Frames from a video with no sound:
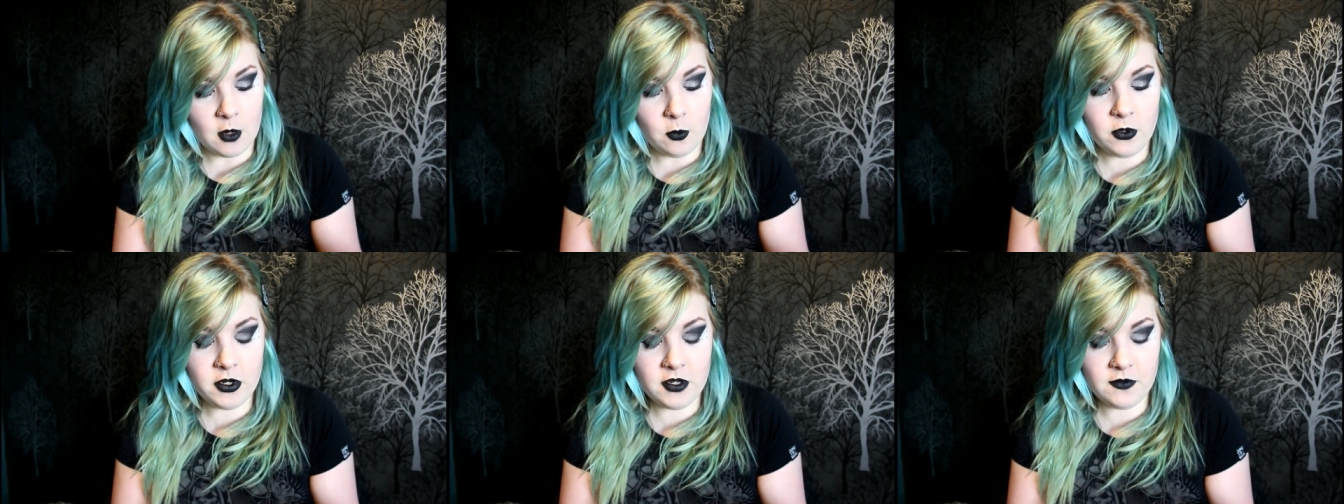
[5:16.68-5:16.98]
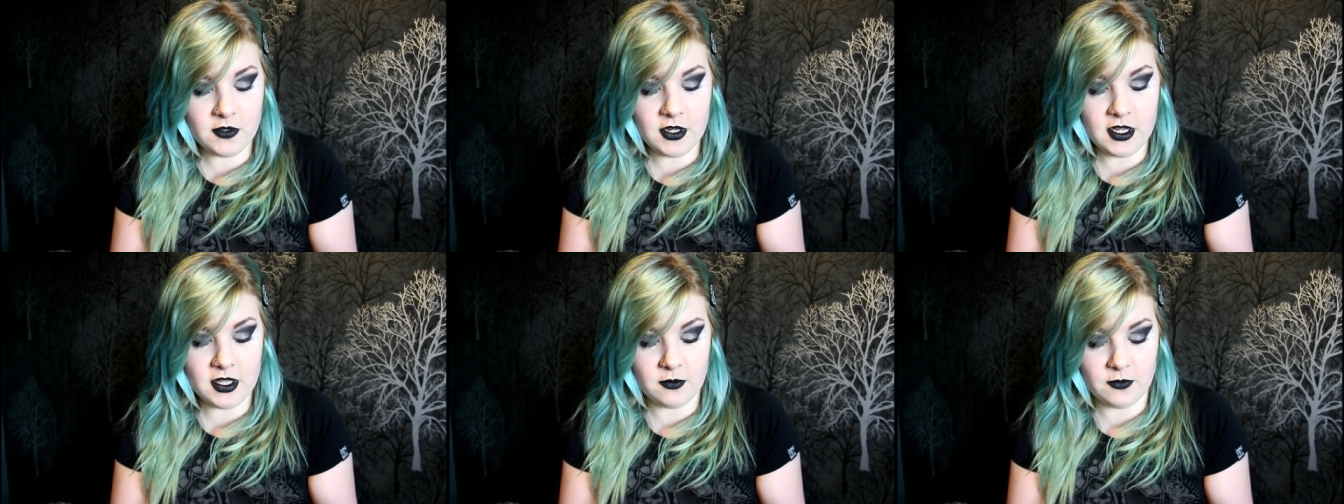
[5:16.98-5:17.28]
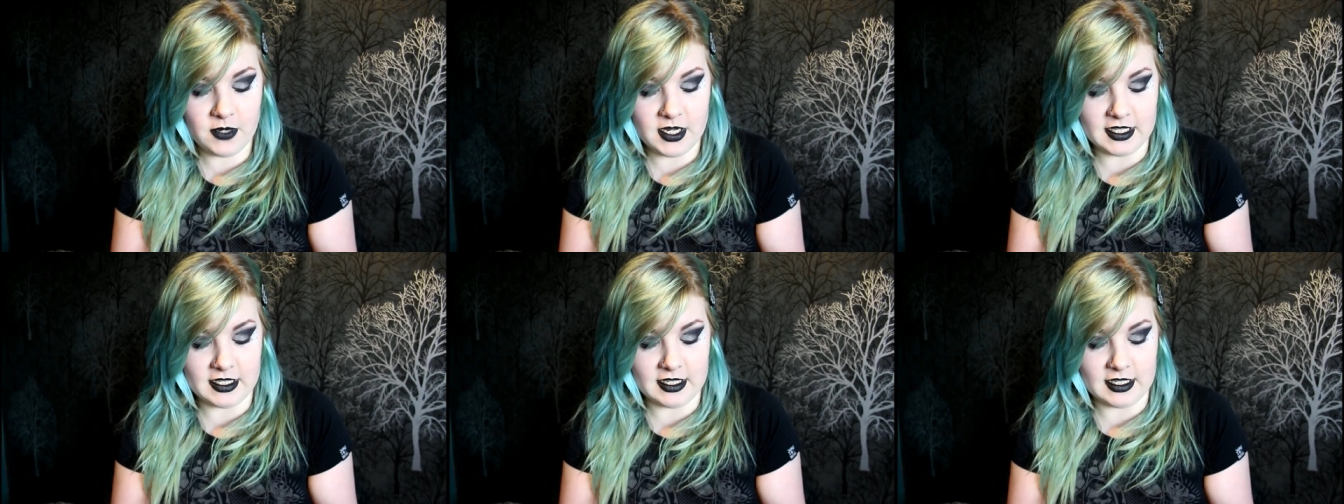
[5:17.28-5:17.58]
One of the other
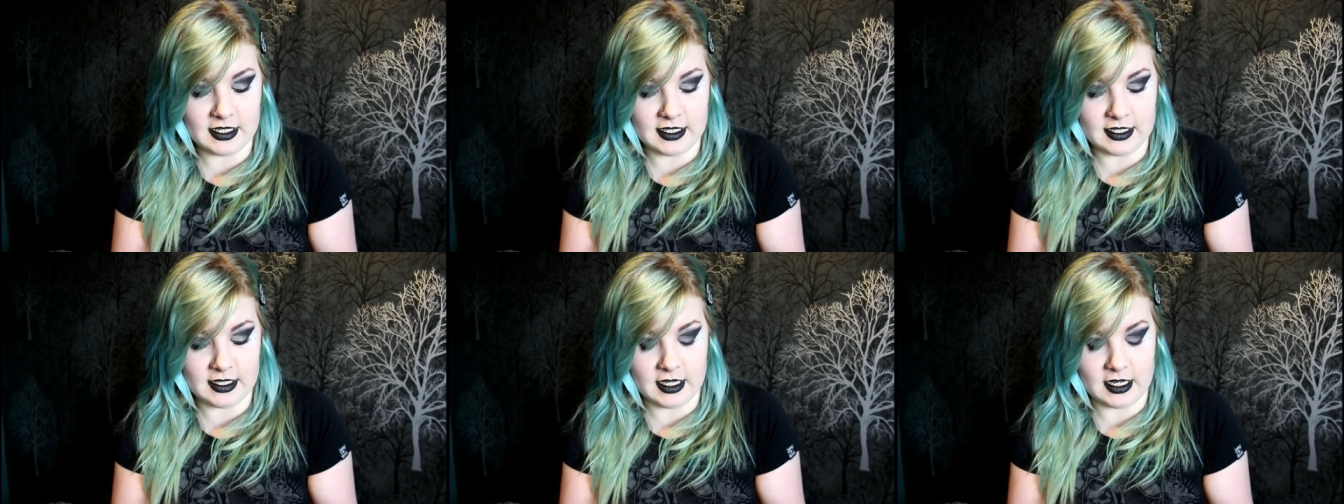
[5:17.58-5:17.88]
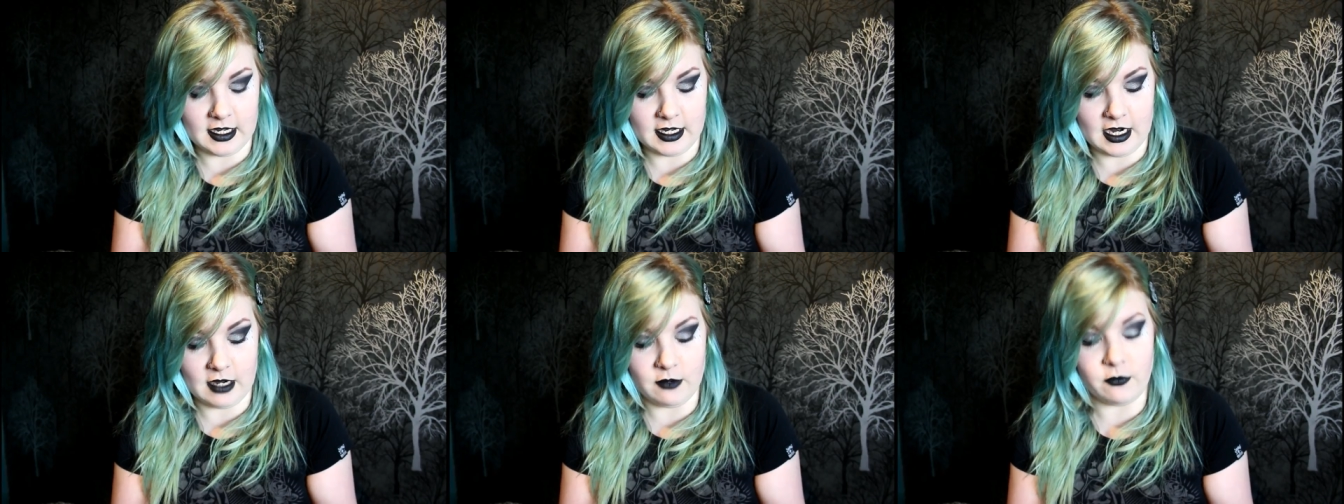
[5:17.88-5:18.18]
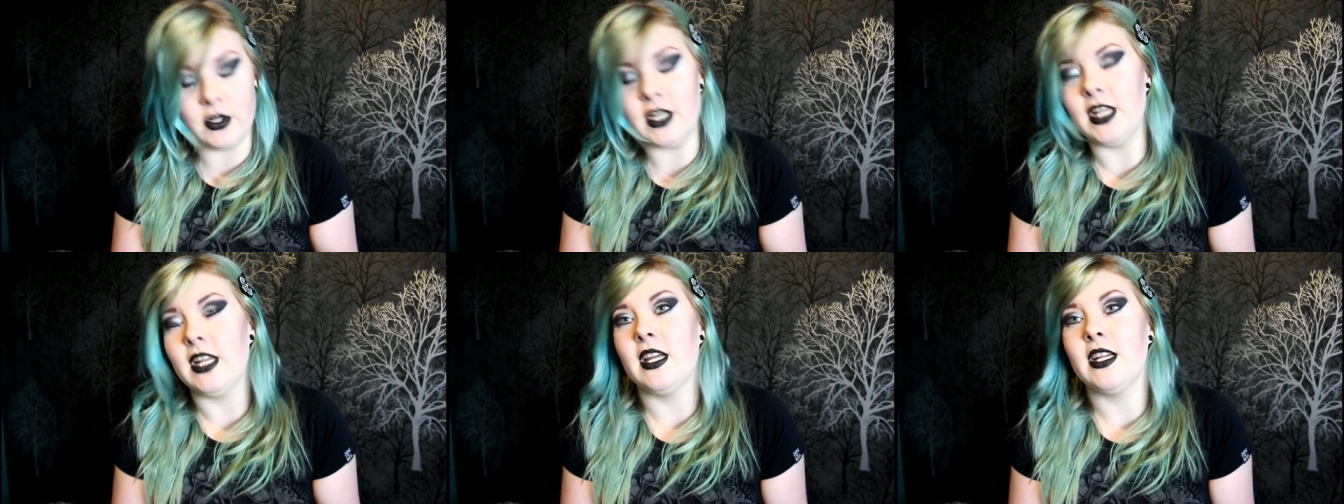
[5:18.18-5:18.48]
reasons that I
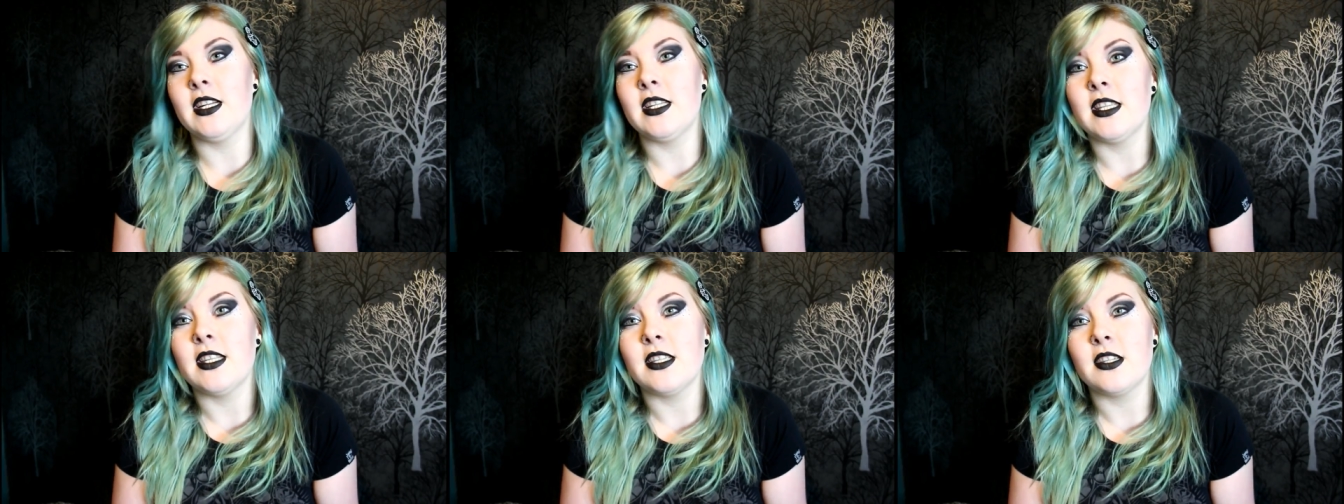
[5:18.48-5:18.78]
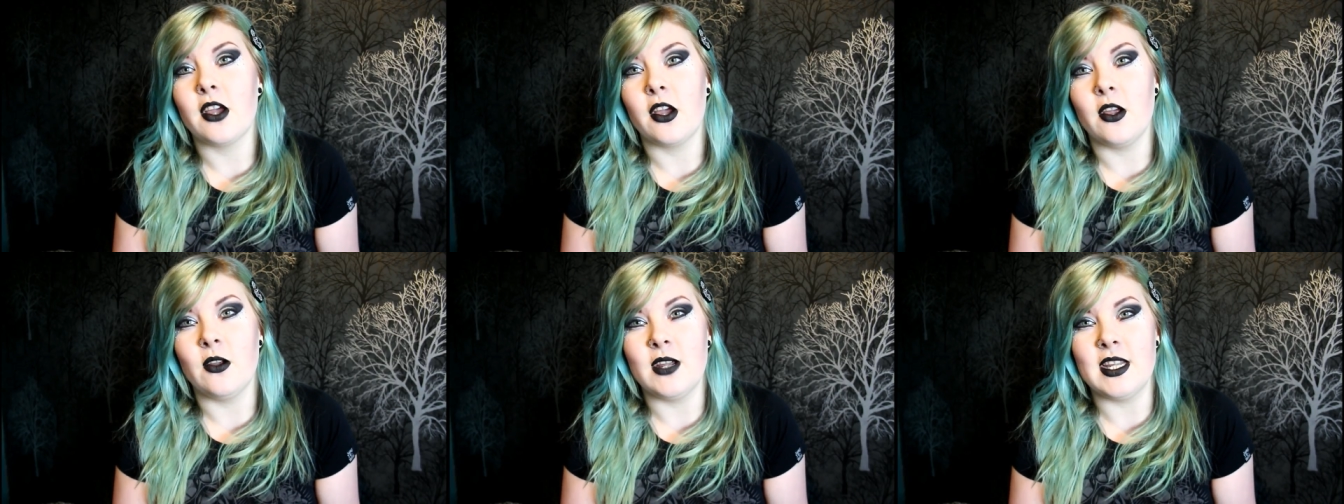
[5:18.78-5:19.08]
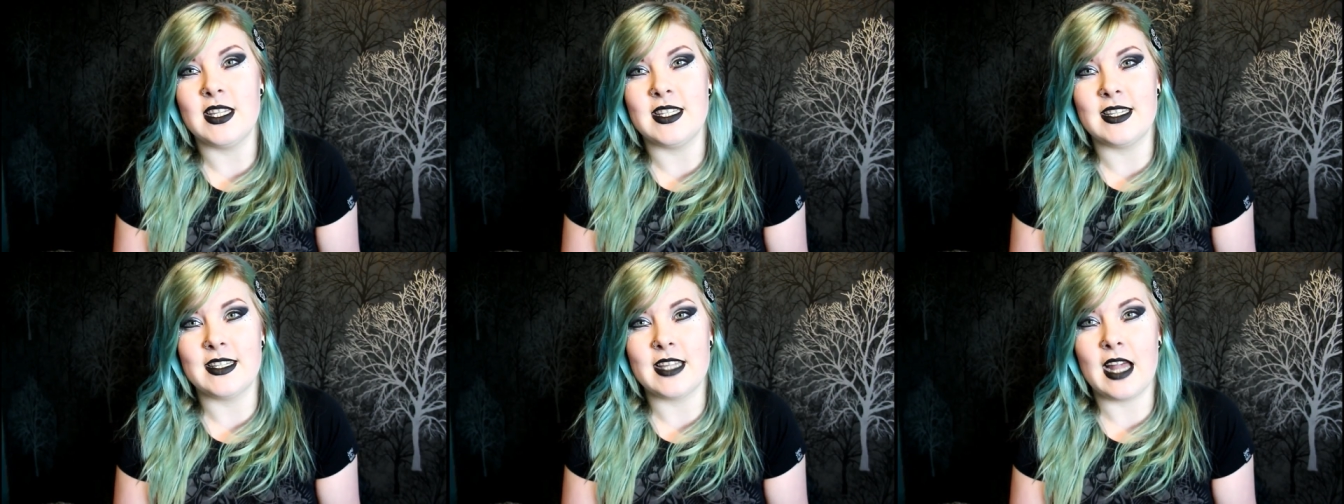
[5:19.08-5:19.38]
really liked this coat
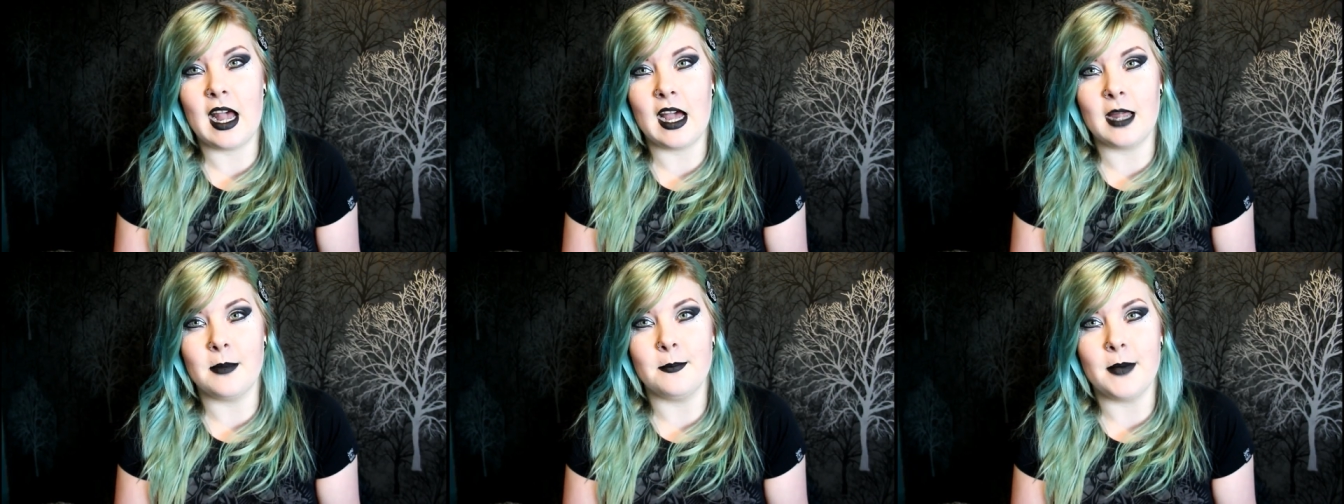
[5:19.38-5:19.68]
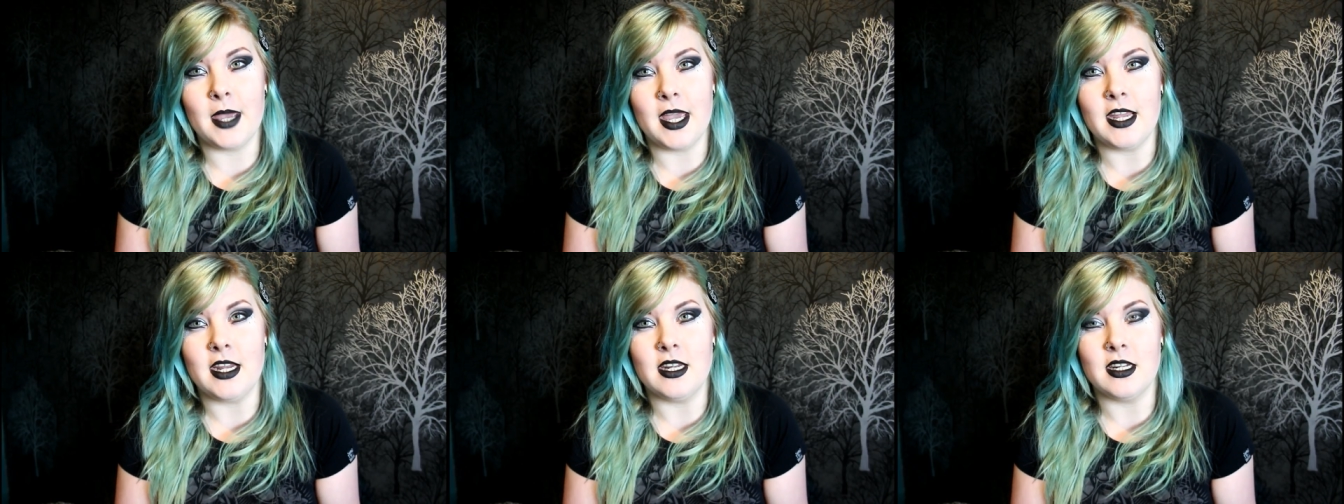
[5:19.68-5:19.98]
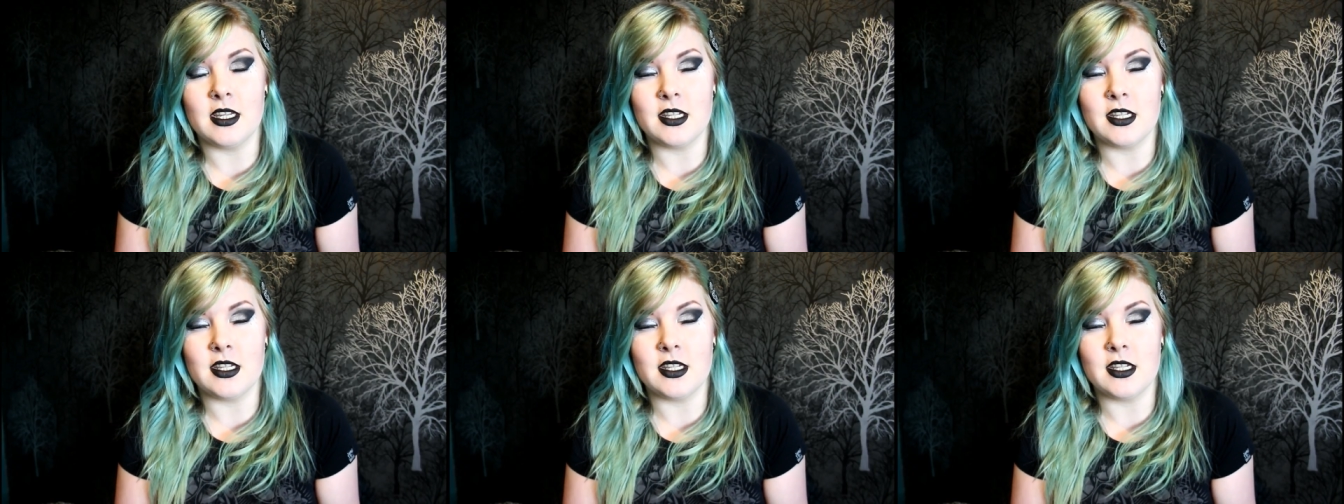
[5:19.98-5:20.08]
is it's handmade.